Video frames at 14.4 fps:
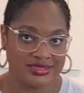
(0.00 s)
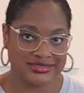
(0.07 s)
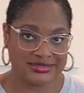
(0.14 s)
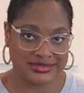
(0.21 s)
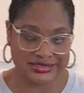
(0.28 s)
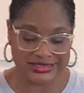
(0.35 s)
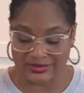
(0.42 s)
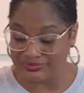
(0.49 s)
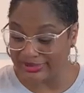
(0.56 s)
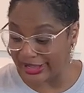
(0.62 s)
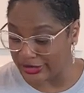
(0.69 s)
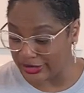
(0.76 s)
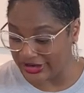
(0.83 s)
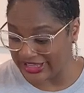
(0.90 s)
seasoned
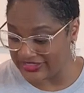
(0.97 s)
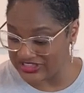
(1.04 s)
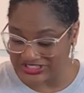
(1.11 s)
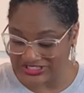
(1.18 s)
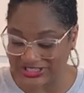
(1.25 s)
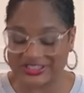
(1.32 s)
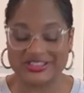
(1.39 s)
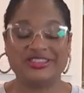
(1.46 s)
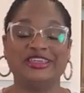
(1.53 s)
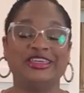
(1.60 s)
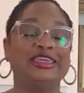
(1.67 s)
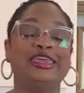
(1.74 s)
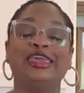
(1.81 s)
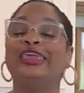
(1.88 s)
butter. And this is the
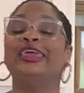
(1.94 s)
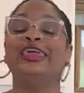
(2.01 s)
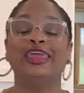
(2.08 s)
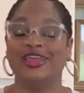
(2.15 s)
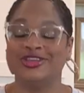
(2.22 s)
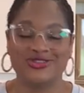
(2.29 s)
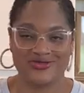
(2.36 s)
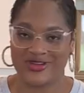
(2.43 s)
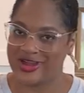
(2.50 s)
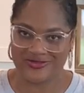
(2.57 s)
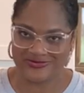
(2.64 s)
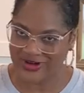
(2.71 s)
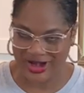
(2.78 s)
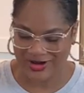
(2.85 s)
key to air
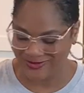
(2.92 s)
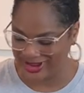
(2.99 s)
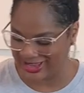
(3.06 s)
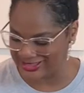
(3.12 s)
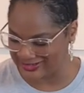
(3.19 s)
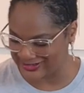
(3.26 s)
fryer wings,